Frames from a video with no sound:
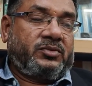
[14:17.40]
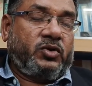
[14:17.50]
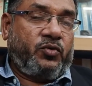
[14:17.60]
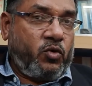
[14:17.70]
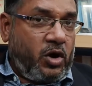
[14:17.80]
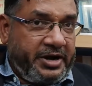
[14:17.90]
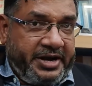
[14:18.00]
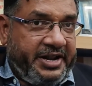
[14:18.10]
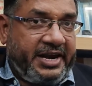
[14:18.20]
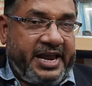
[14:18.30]
If you want
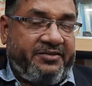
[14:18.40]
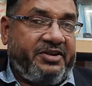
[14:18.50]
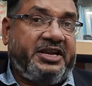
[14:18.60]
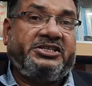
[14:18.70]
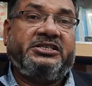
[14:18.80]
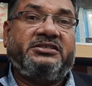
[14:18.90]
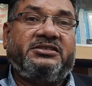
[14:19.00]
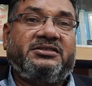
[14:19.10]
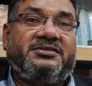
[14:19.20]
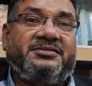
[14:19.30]
any clarification
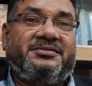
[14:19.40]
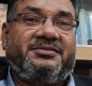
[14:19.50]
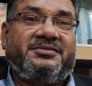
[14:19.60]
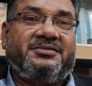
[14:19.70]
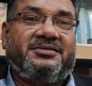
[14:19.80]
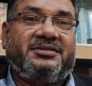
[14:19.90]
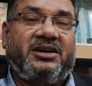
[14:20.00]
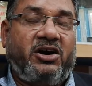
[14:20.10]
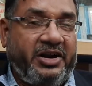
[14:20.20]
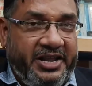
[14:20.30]

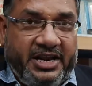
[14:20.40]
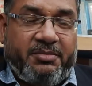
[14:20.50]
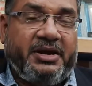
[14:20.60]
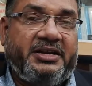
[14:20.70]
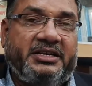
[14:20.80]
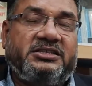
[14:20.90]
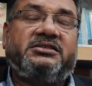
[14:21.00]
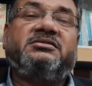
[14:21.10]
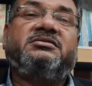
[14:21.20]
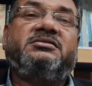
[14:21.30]
on legal
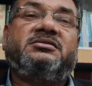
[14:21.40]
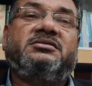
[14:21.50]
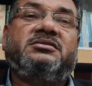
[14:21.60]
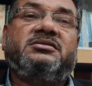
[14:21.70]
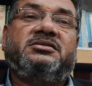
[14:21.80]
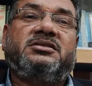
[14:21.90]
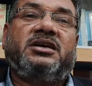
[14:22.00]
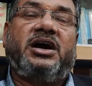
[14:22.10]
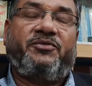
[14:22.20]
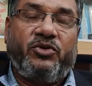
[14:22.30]
matters,
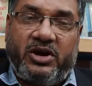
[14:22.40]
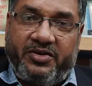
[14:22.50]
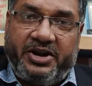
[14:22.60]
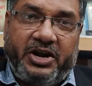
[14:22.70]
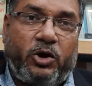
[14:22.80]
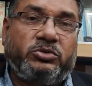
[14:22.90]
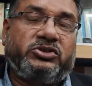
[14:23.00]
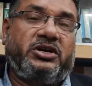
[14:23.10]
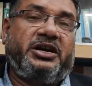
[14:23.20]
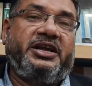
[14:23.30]
if you have any doubts
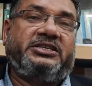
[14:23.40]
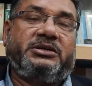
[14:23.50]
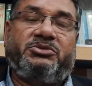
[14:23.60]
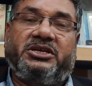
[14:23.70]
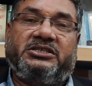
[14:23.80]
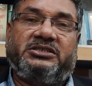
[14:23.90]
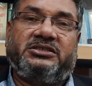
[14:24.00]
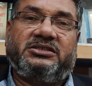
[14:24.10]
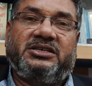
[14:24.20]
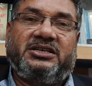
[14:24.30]
on legal subjects,
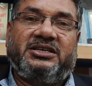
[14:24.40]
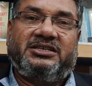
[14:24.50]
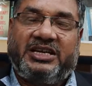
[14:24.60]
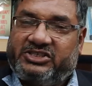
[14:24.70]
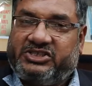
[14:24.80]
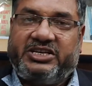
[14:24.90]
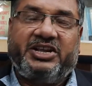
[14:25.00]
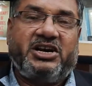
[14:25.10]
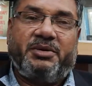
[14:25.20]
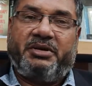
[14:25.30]
just
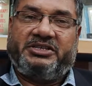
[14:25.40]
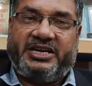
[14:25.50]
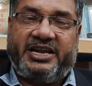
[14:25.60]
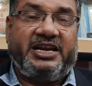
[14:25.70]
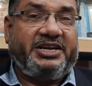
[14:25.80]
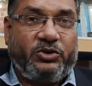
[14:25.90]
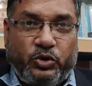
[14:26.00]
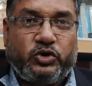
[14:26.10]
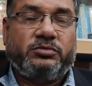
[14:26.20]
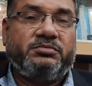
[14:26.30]
click on my channel in
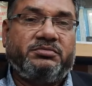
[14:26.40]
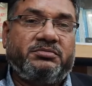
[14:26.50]
YouTube.